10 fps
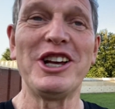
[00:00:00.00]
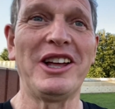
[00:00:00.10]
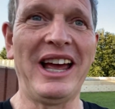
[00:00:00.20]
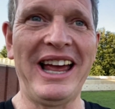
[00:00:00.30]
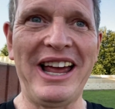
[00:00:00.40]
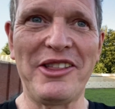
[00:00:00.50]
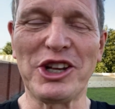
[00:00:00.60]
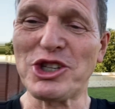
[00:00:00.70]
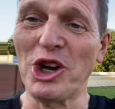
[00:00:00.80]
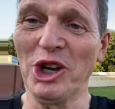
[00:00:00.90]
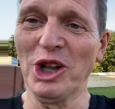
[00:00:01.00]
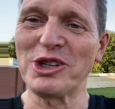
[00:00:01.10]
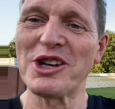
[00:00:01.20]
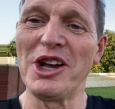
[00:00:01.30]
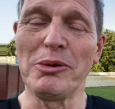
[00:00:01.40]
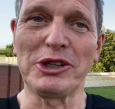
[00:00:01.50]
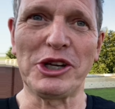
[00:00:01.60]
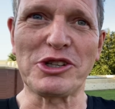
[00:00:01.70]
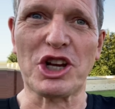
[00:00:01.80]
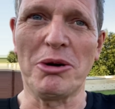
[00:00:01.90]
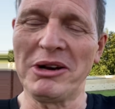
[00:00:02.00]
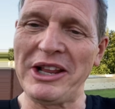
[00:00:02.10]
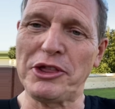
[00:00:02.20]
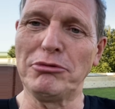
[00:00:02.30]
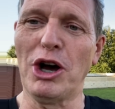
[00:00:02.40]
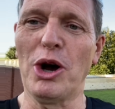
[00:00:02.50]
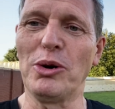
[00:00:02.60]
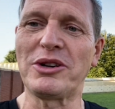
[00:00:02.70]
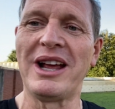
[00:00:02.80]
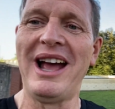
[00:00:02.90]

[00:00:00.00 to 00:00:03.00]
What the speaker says: the tunnels, which used to come underneath the road,